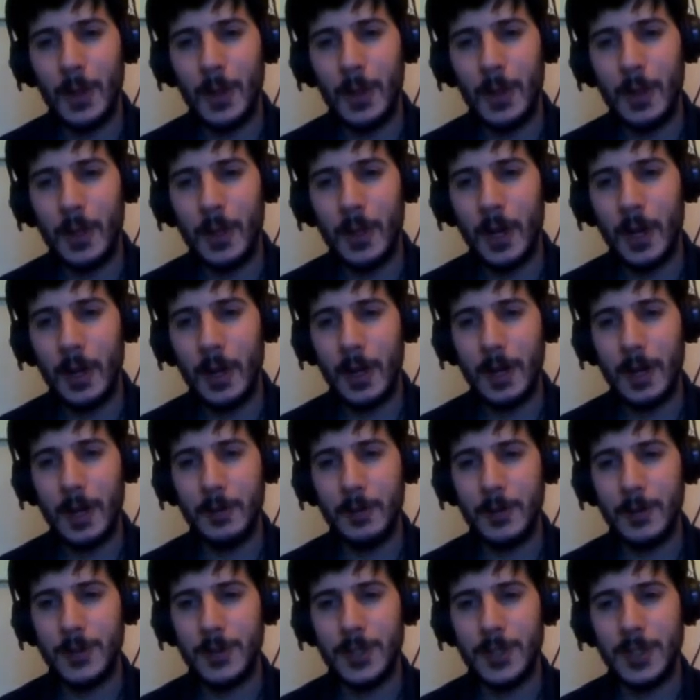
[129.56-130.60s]
of the
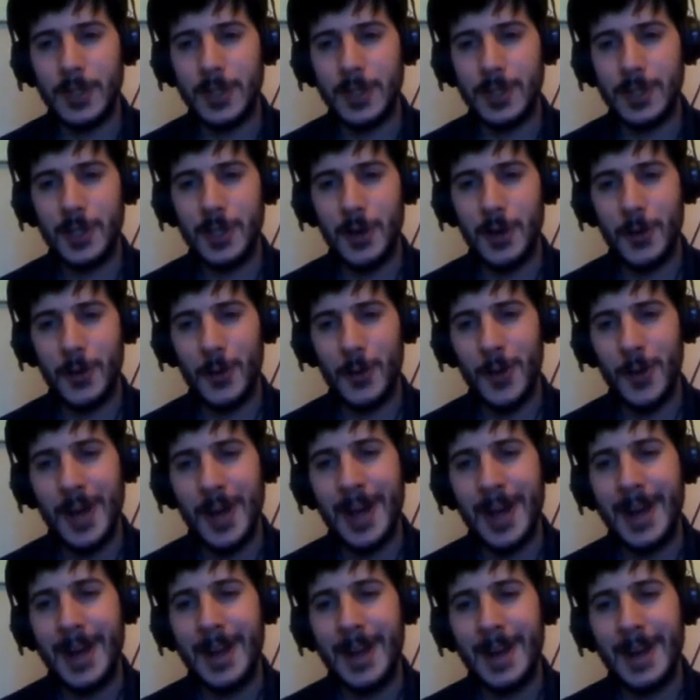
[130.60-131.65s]
levels. So
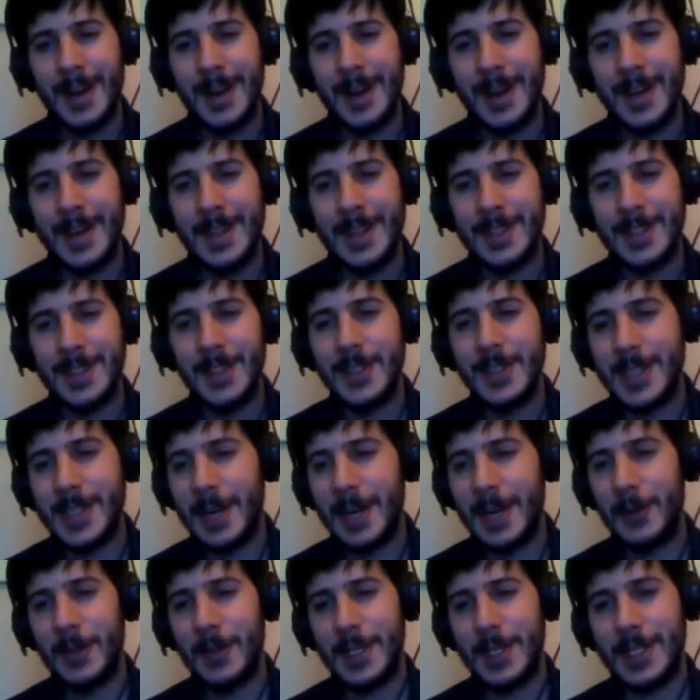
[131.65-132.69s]
turns
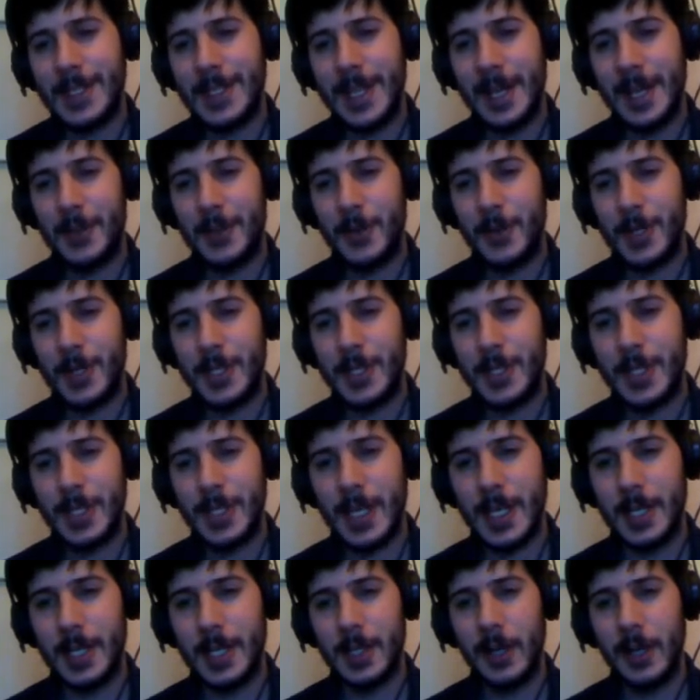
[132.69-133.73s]
out this Tetris has
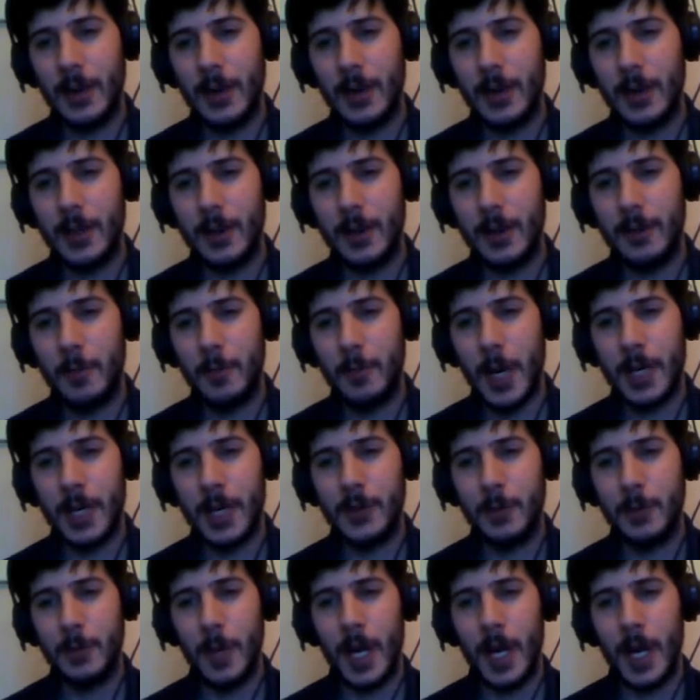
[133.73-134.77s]
actually got a Duff
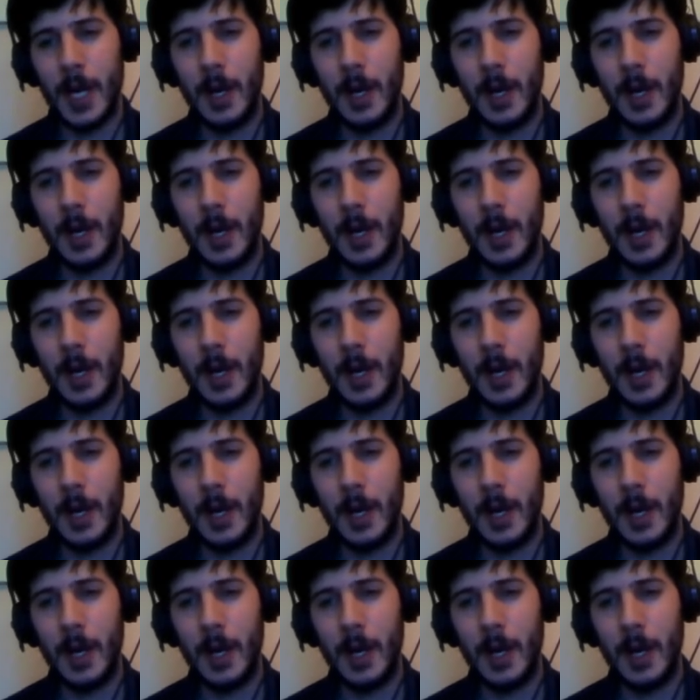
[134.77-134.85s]
battery pack.